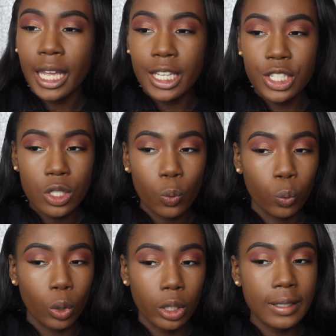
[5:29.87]
it just
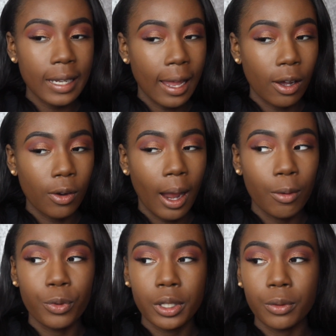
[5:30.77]
worked out. I
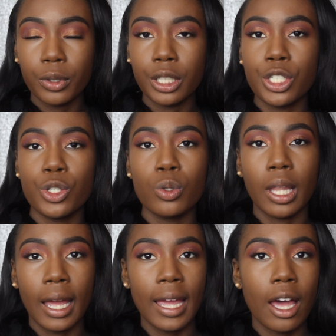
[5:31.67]
really do
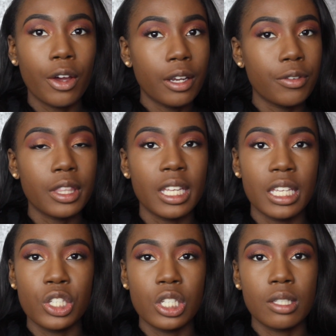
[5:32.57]
like how everything
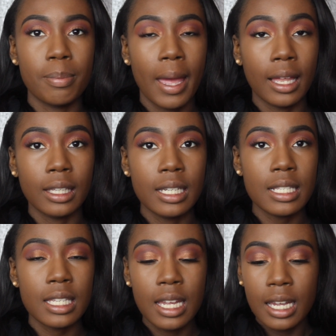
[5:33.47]
is just
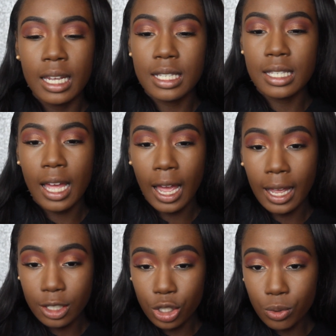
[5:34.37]
balanced. It's
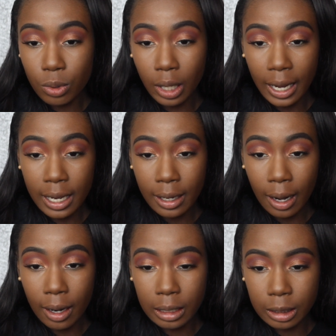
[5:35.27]
not too light.
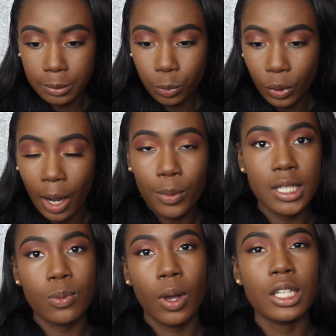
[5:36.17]
When I was
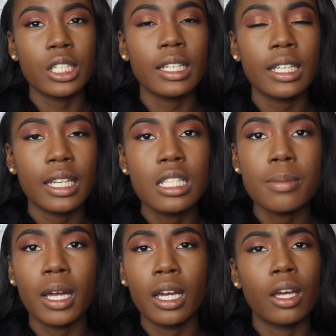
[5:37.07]
swatching it against
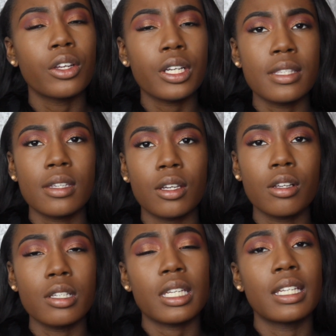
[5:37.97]
my other
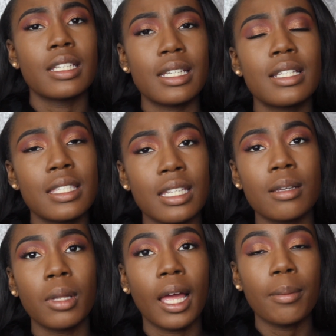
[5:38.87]
concealers, it did
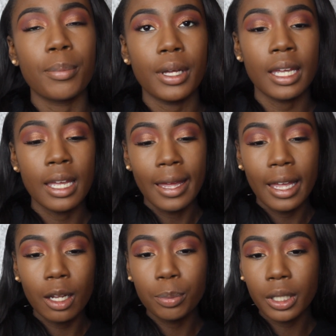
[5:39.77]
seem light, but
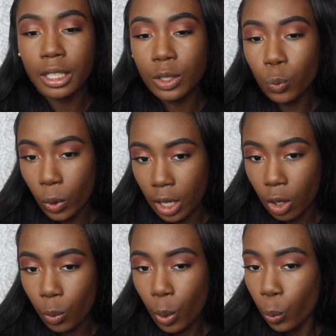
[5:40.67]
it blended
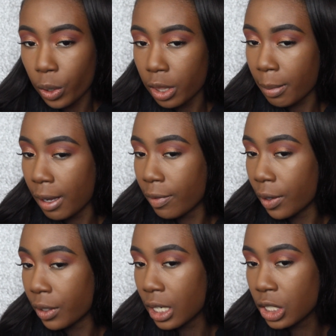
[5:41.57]
well with my
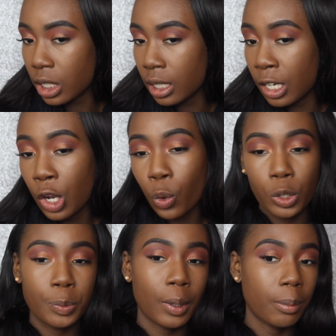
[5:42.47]
foundation,
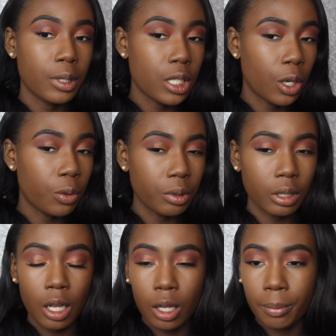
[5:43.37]
which probably toned
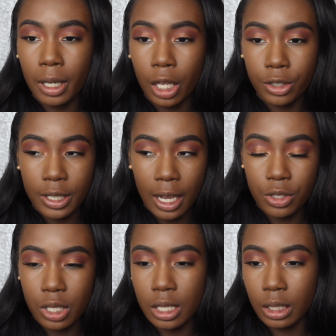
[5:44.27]
the color down
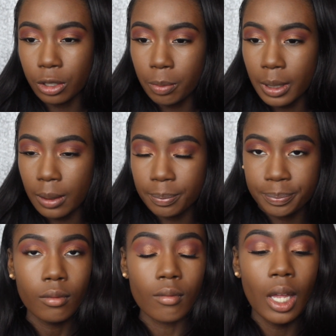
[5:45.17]
just a little bit.
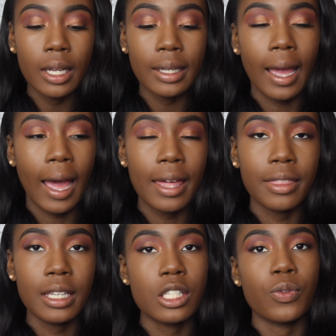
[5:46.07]
Yeah, I
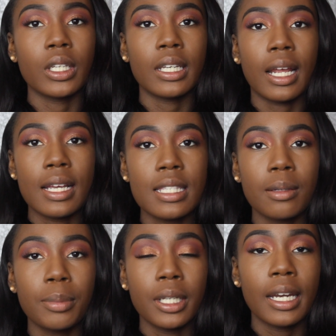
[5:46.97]
think it's really nice.
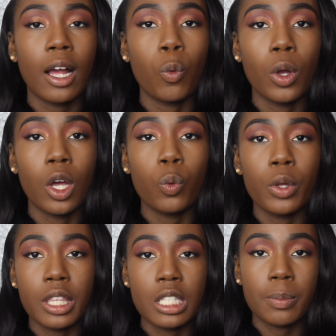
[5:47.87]
It blended out well
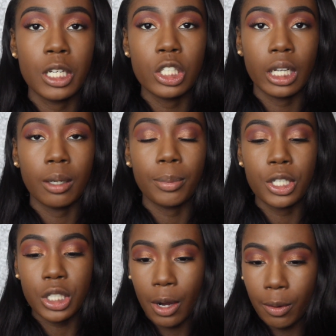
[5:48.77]
with a sponge and a
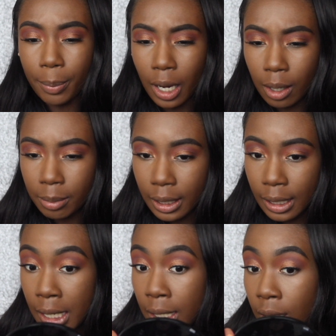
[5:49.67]
brush. I would
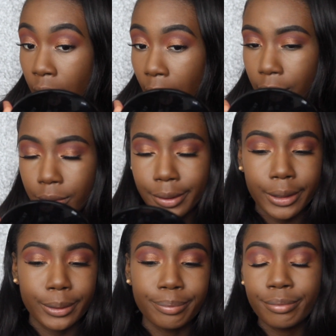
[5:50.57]
probably, I don't
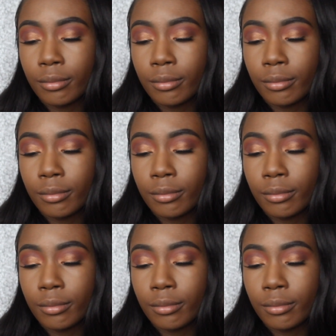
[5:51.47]
know,